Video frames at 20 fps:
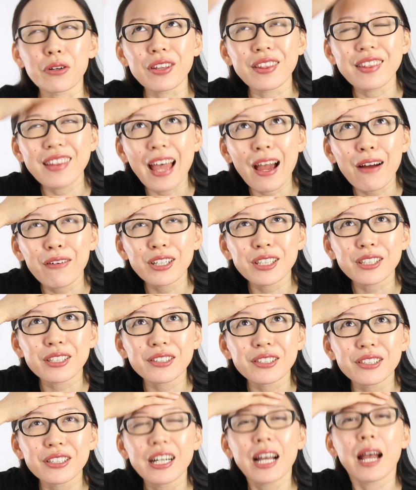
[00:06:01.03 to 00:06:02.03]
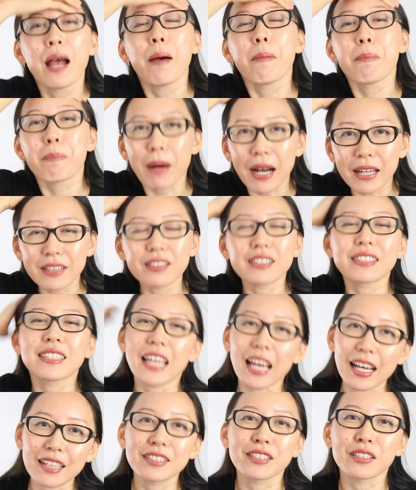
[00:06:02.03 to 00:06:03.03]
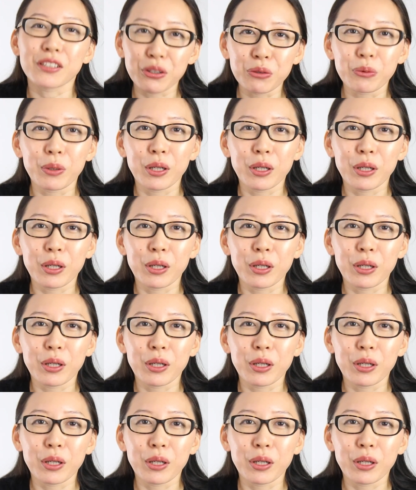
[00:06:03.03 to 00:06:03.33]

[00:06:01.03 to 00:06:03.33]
will never do, but yes, you